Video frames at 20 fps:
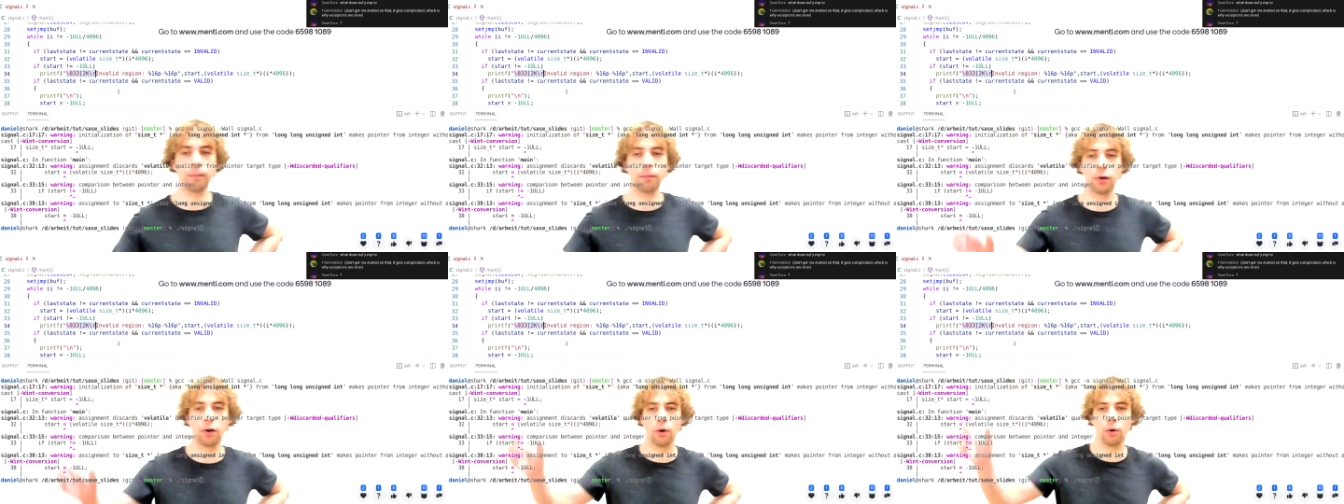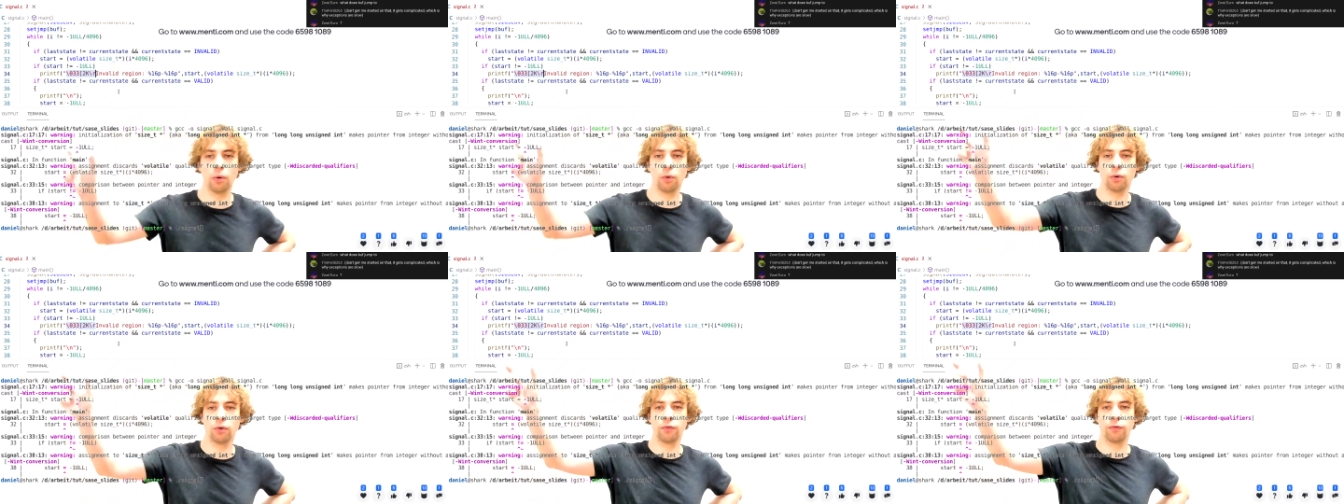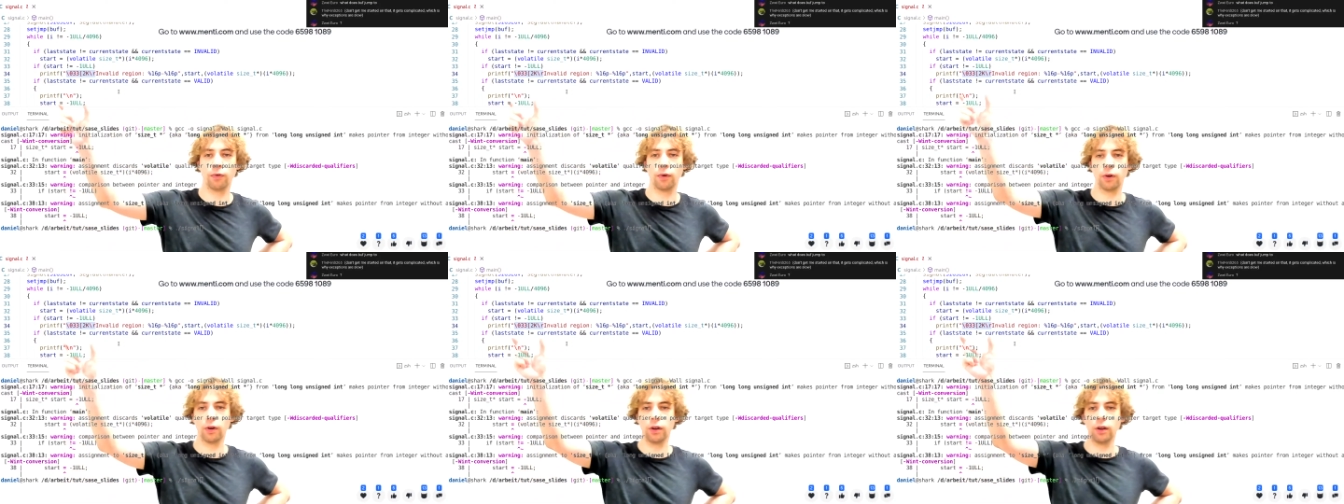code
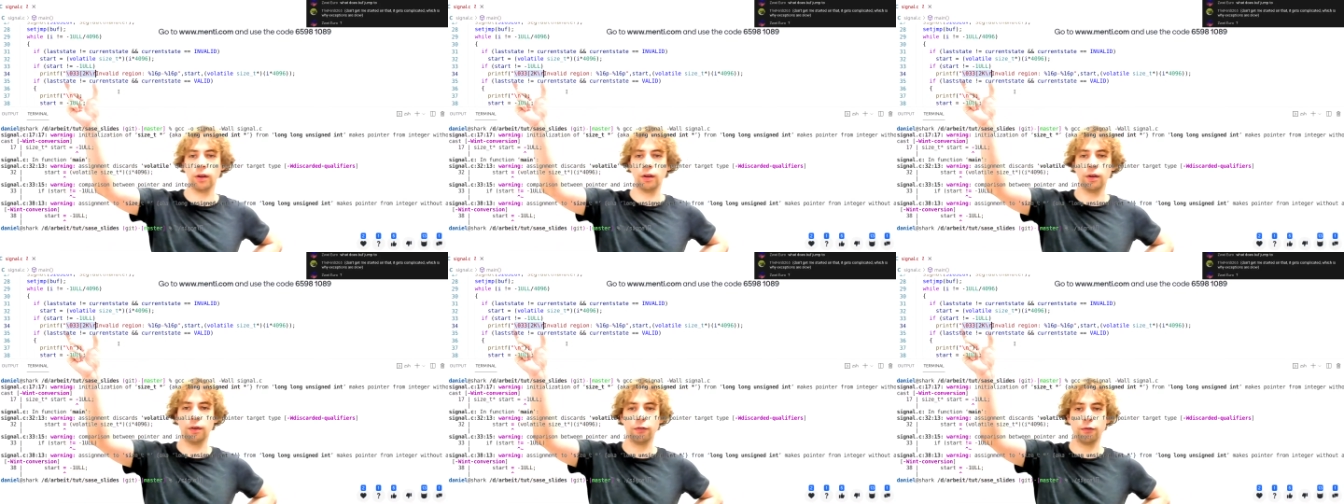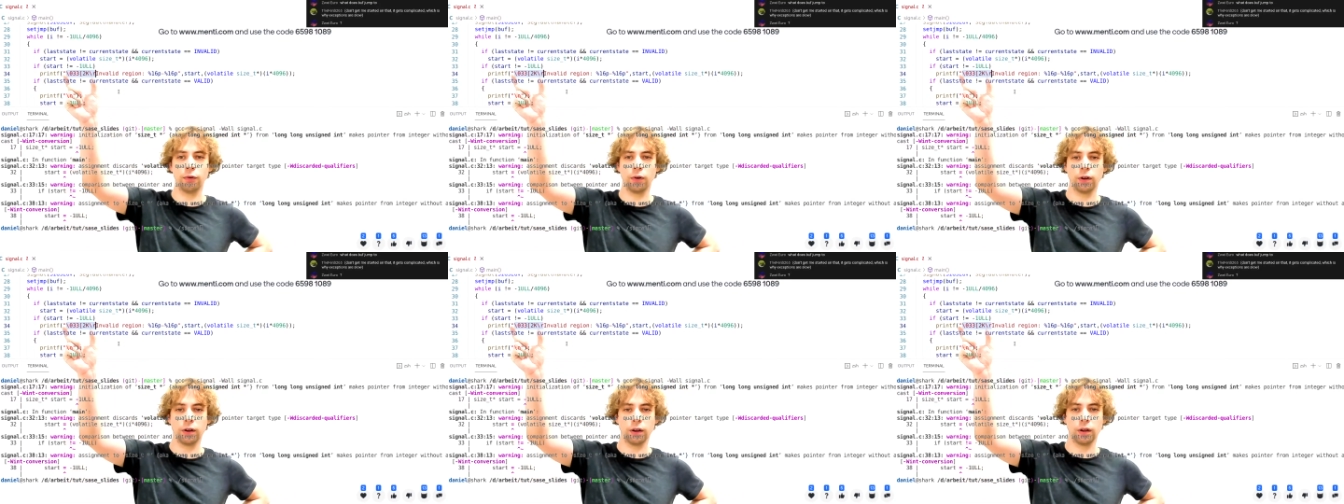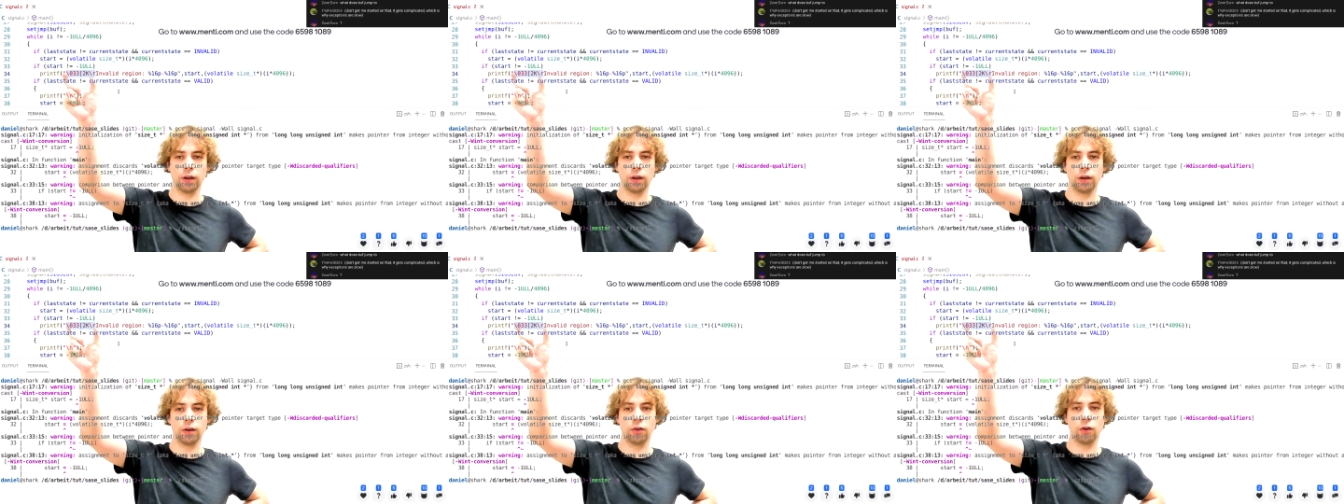for
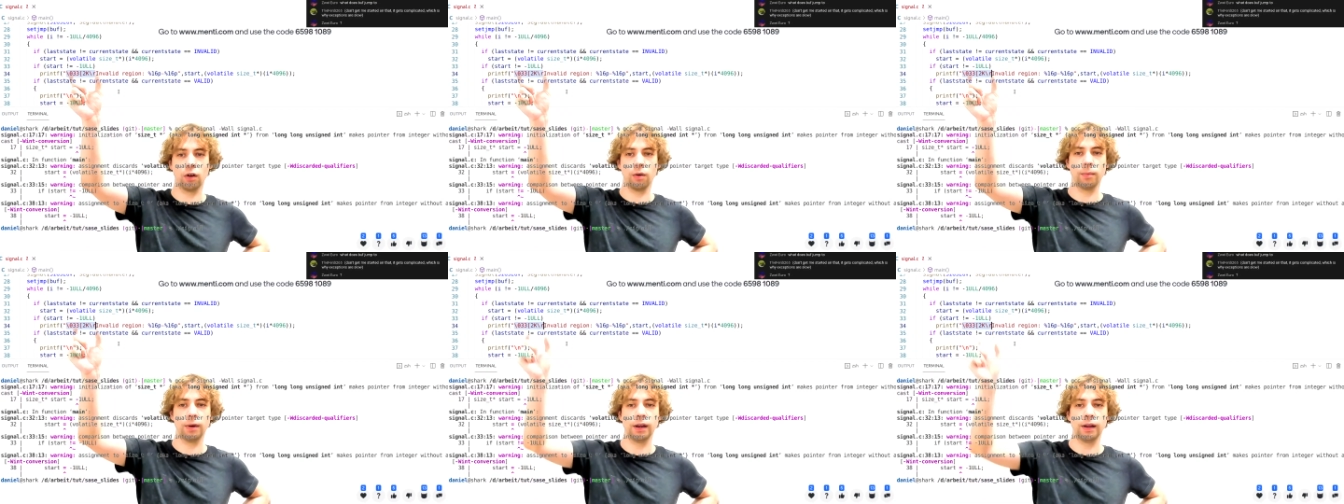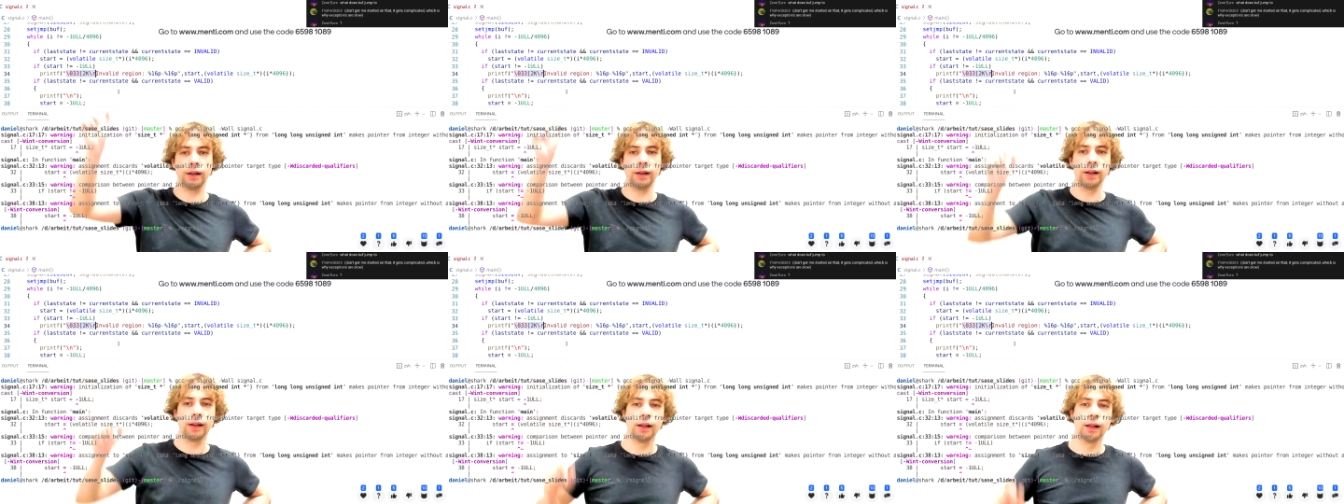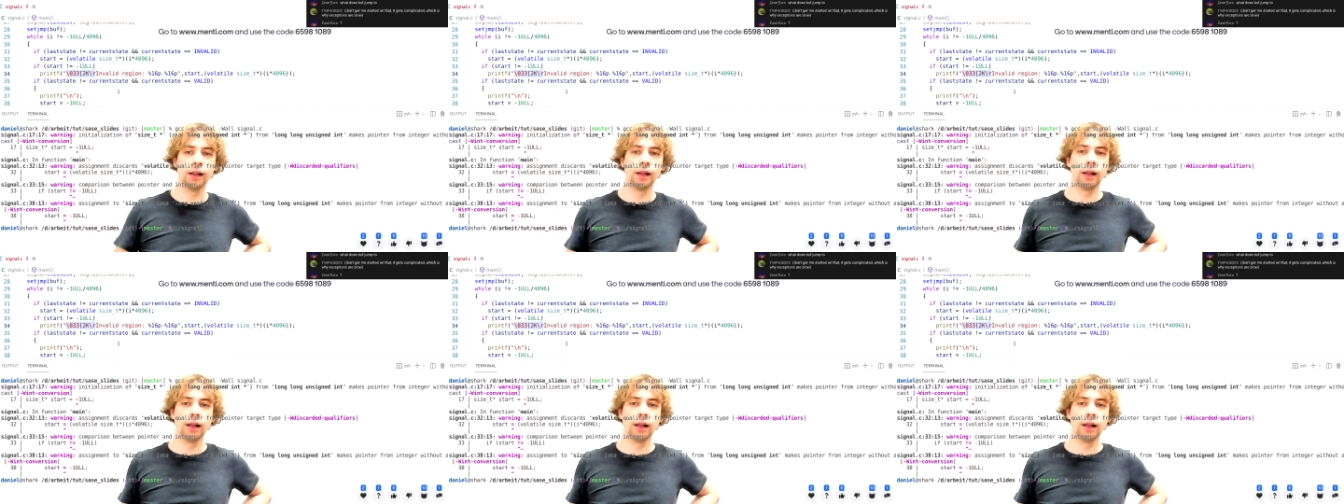the terminal